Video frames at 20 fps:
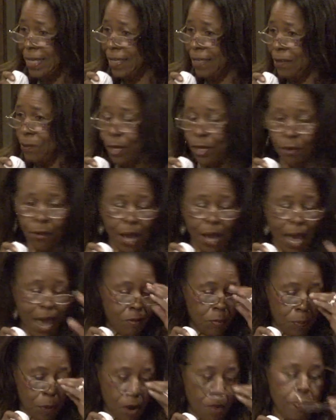don't have a
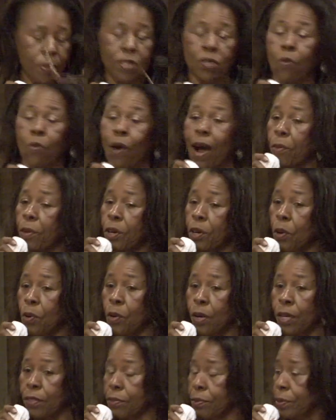reason and we don't have a
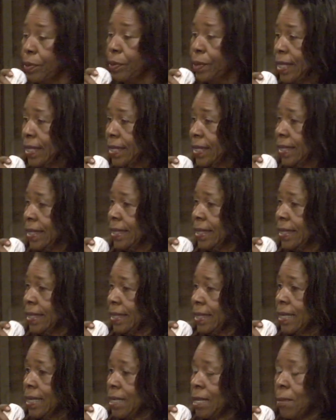purpose why we're going
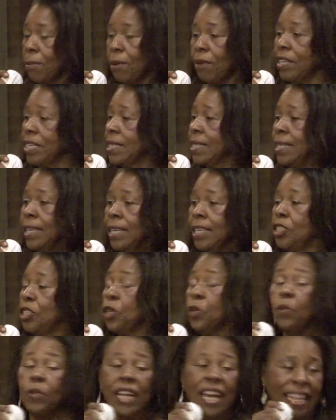through it.
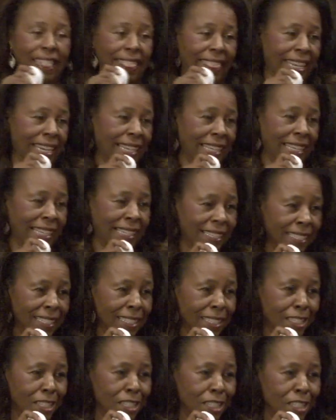Some of us didn't do
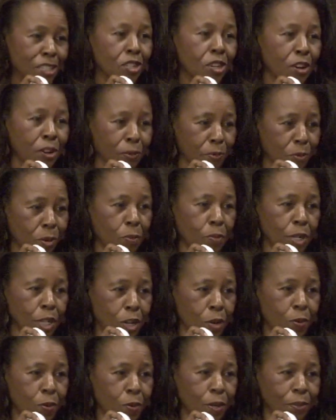nothing to
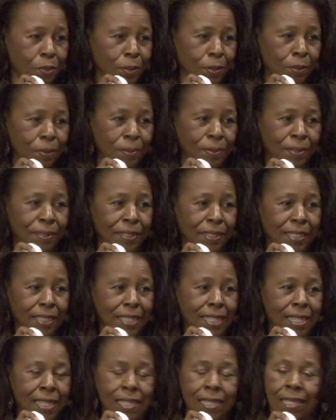deserve what we're going
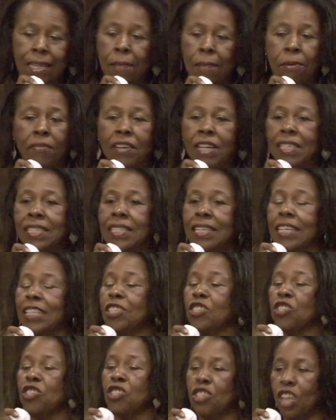through.
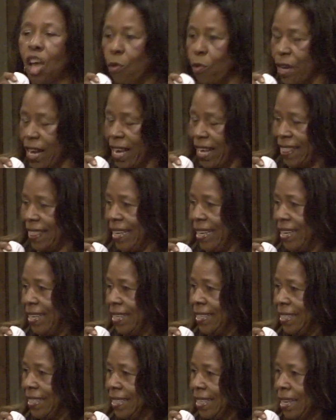Some of us didn't
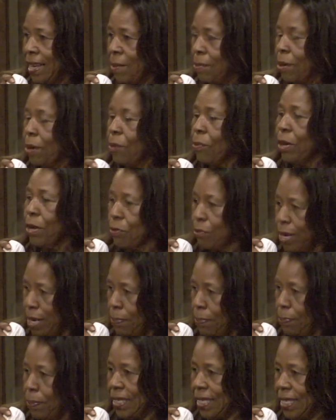sow nothing,
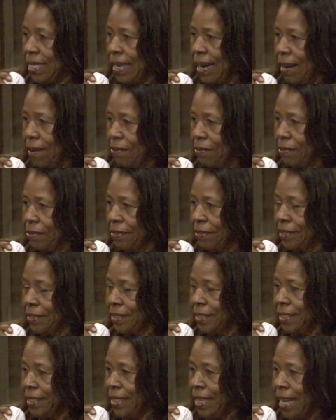but we reaping
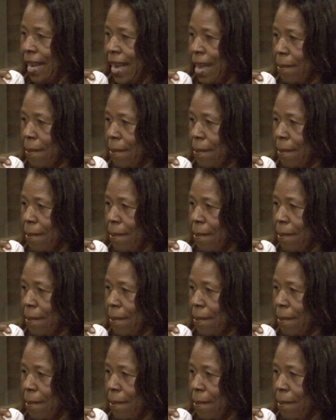stuff.